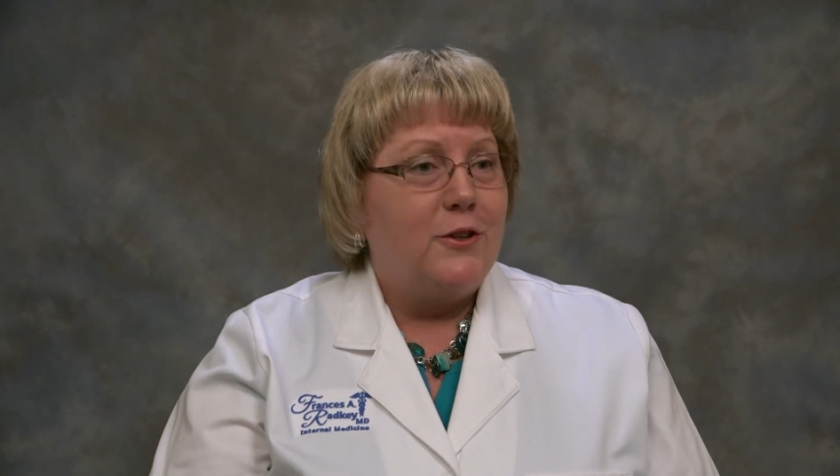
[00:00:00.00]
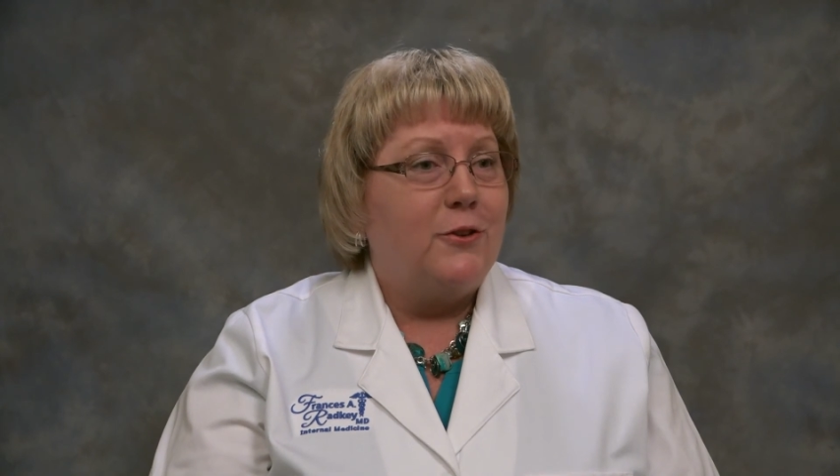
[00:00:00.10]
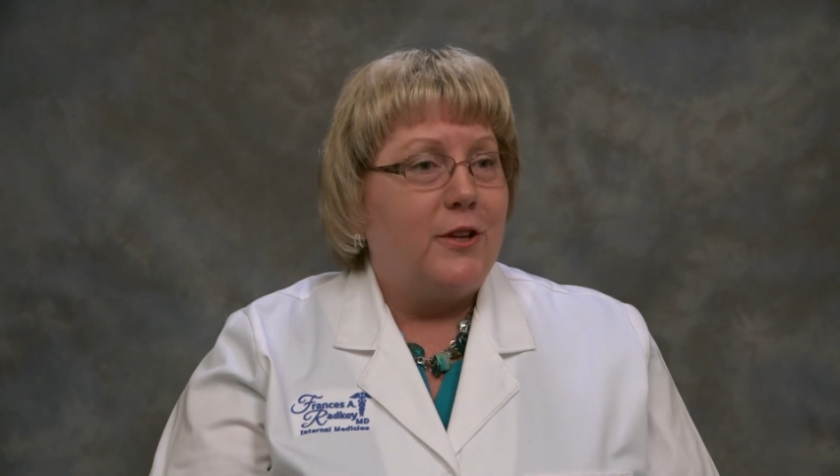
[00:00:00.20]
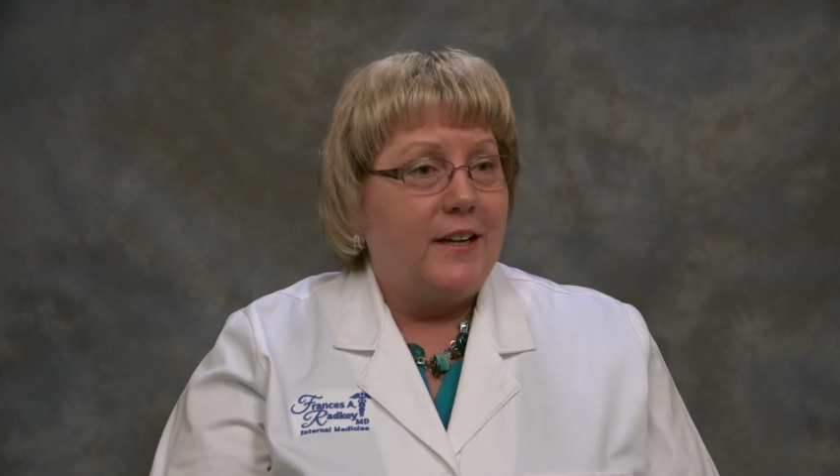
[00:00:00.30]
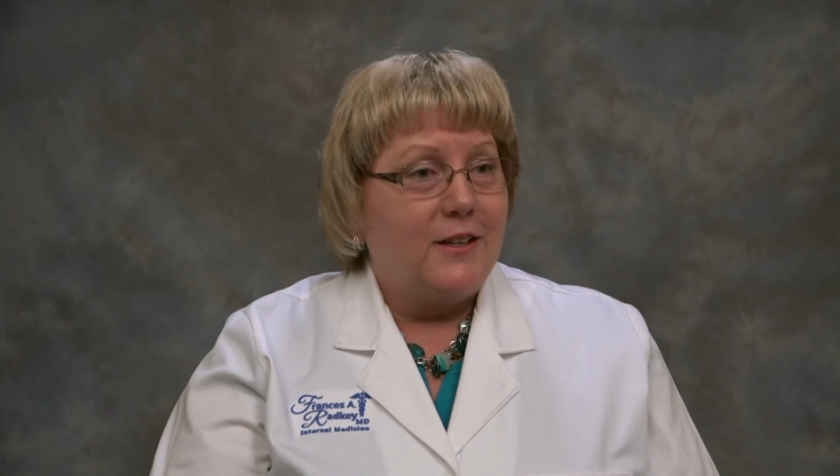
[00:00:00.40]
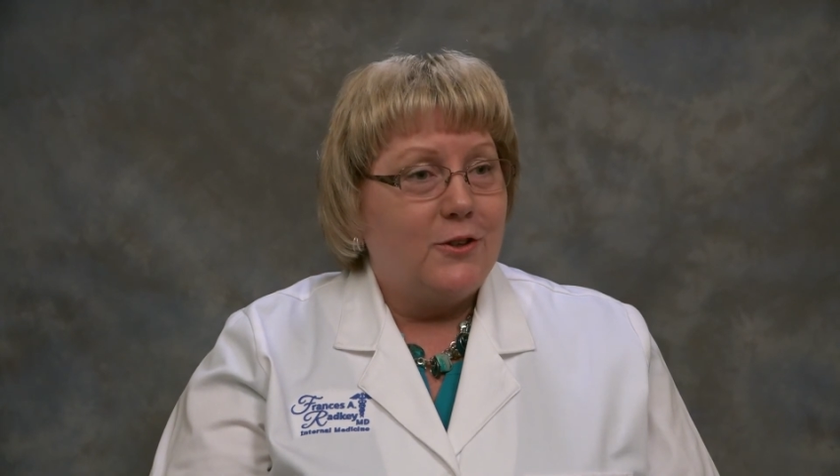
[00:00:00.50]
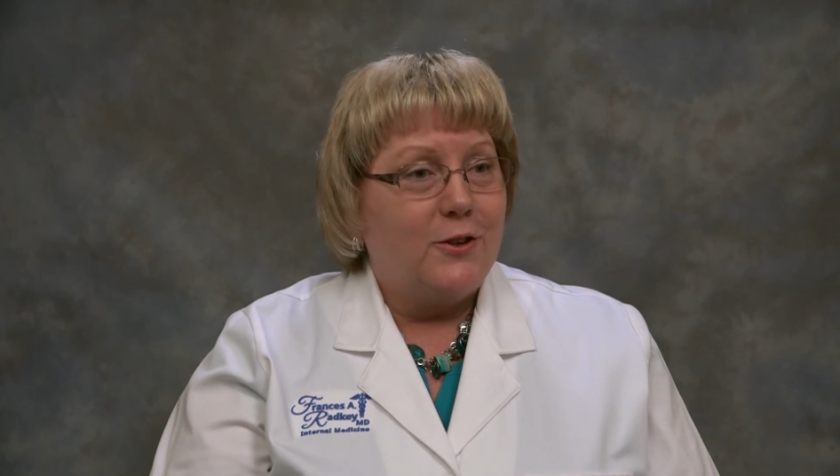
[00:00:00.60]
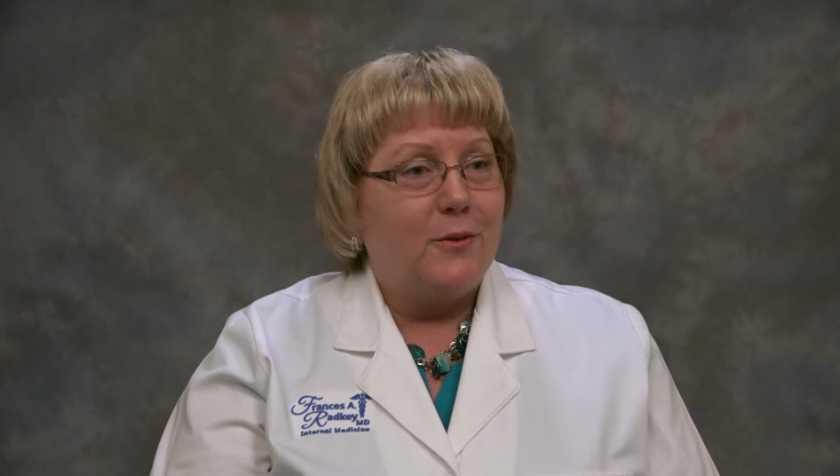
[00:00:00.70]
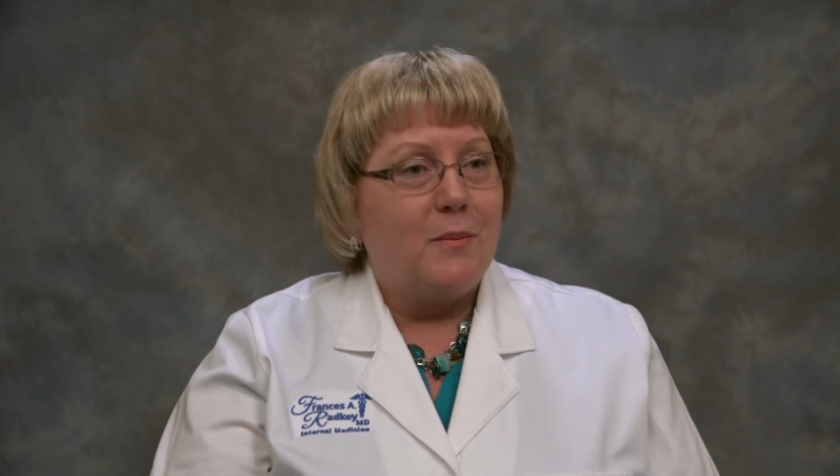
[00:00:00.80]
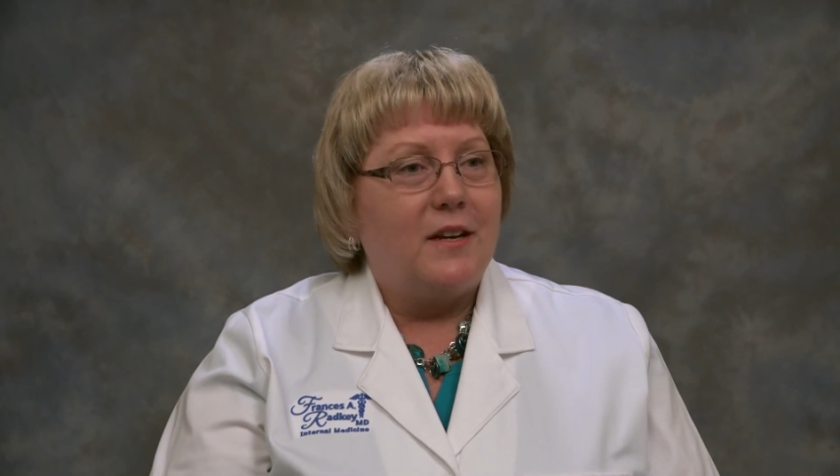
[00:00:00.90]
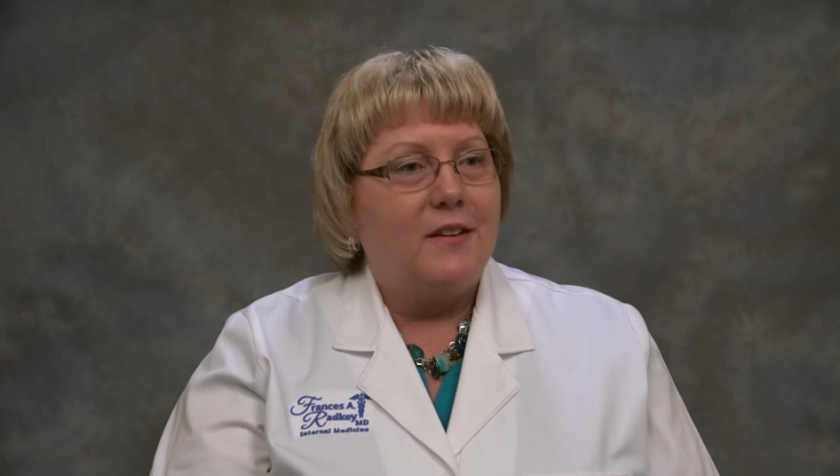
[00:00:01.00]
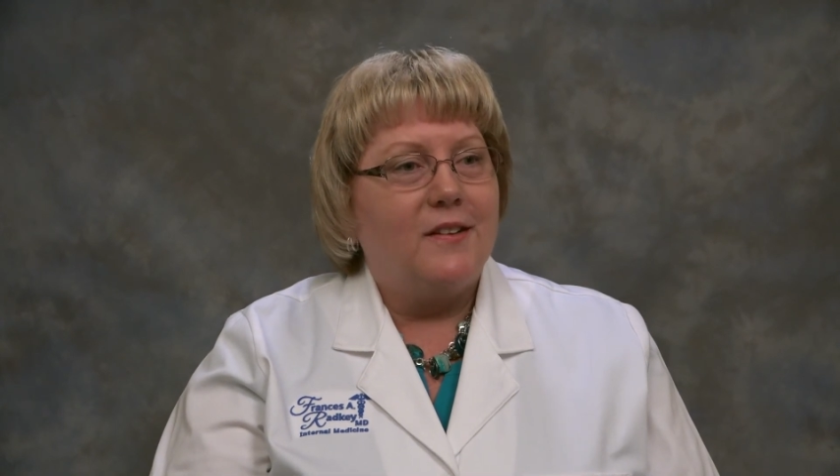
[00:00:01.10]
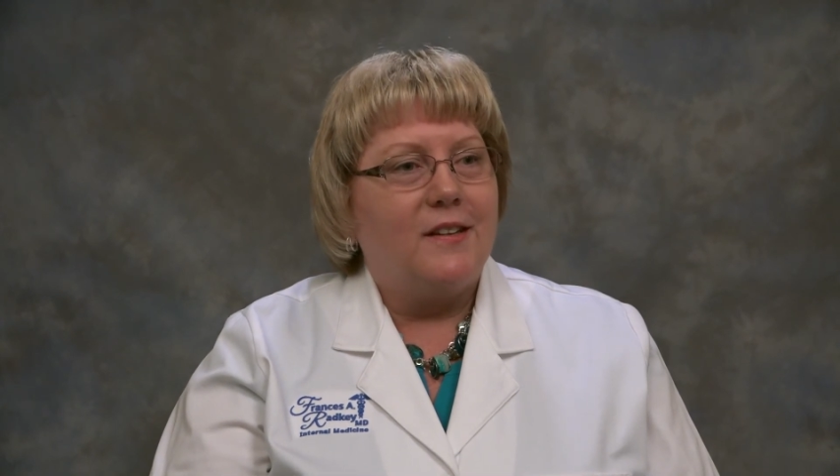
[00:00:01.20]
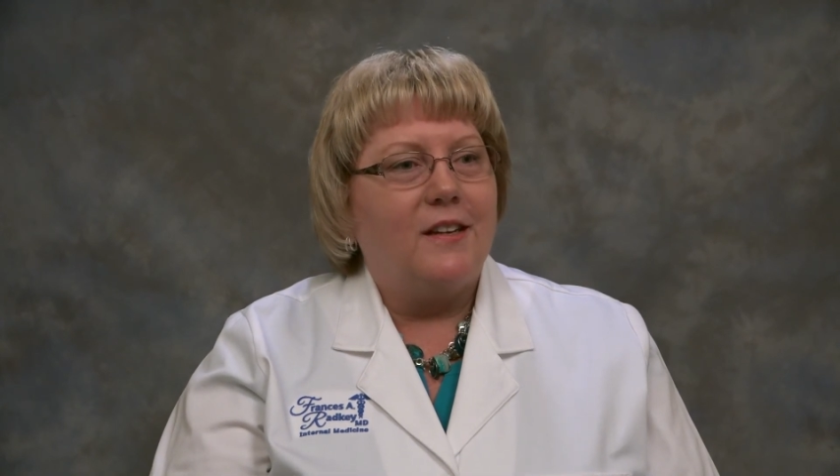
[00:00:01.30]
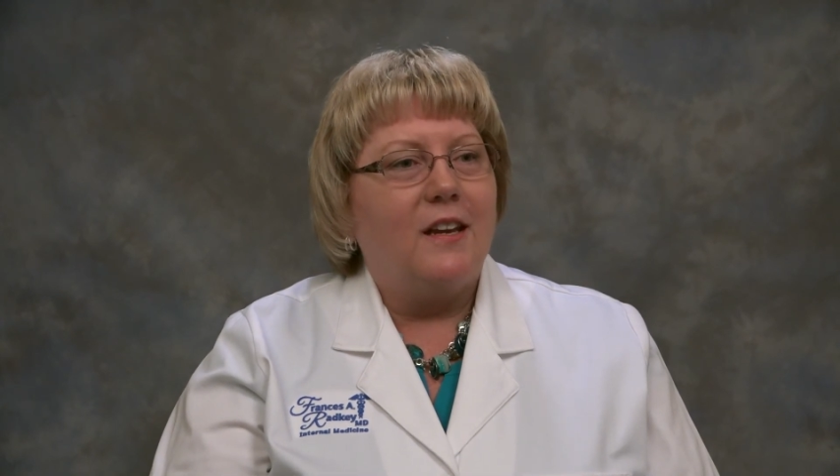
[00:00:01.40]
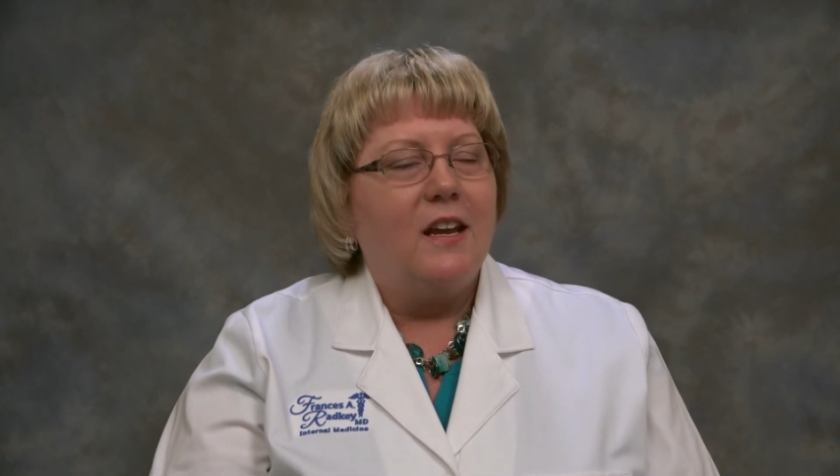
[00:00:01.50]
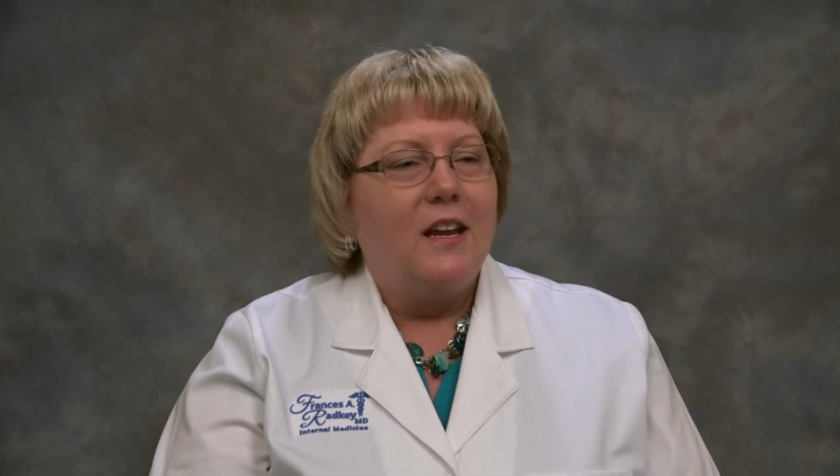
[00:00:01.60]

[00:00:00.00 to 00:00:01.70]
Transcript: do like internal medicine